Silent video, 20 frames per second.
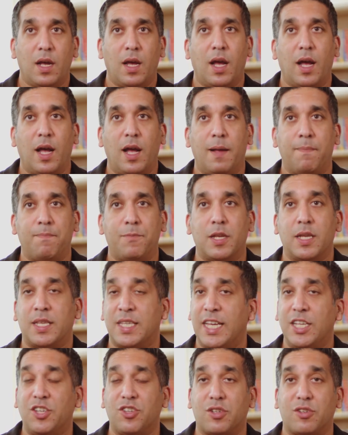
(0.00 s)
The
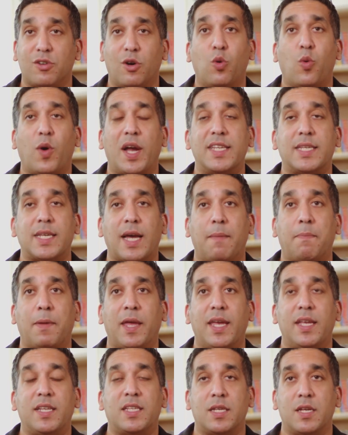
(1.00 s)
teachers are always
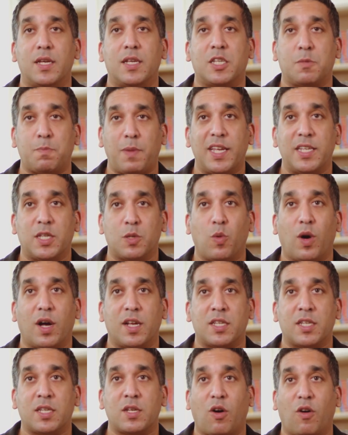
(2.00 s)
happy to speak to
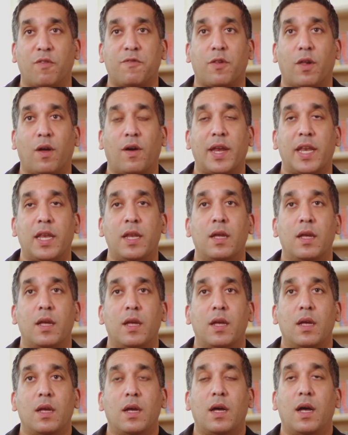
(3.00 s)
us offline
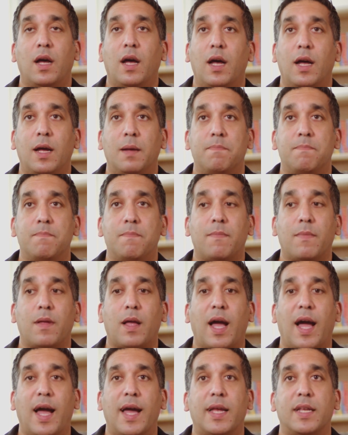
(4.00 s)

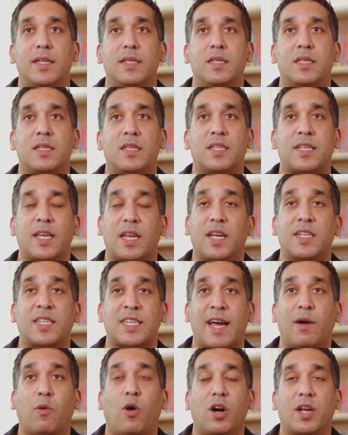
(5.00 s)
and tell us
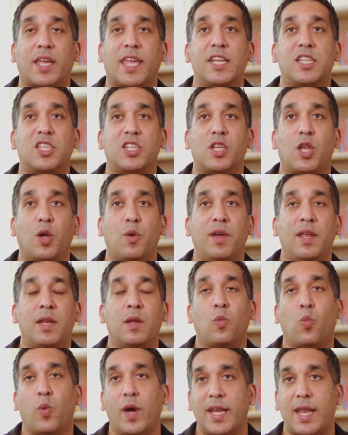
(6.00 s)
how our kids are
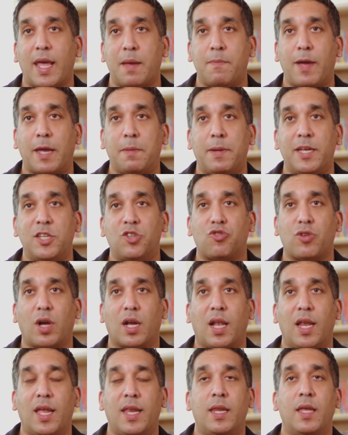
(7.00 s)
doing, where they may be
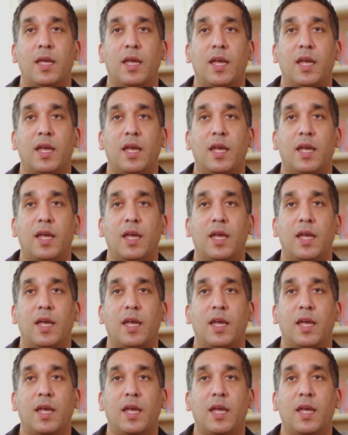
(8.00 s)
struggling,